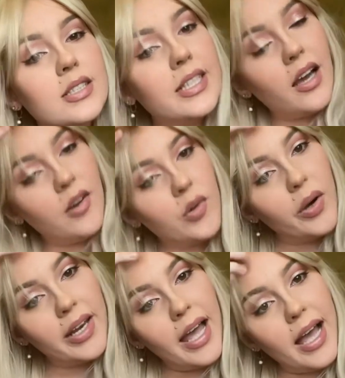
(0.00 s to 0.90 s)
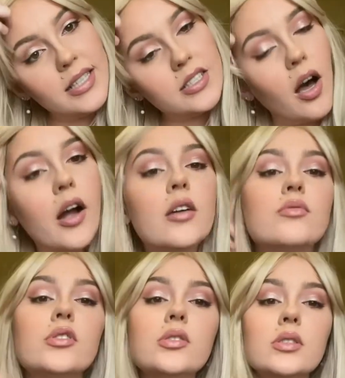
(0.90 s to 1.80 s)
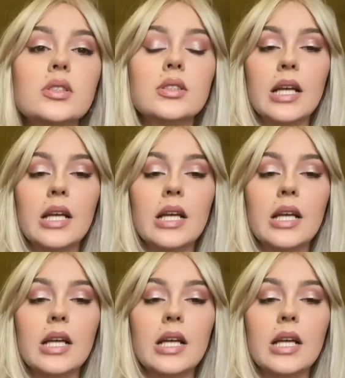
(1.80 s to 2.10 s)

the other one had darker roots,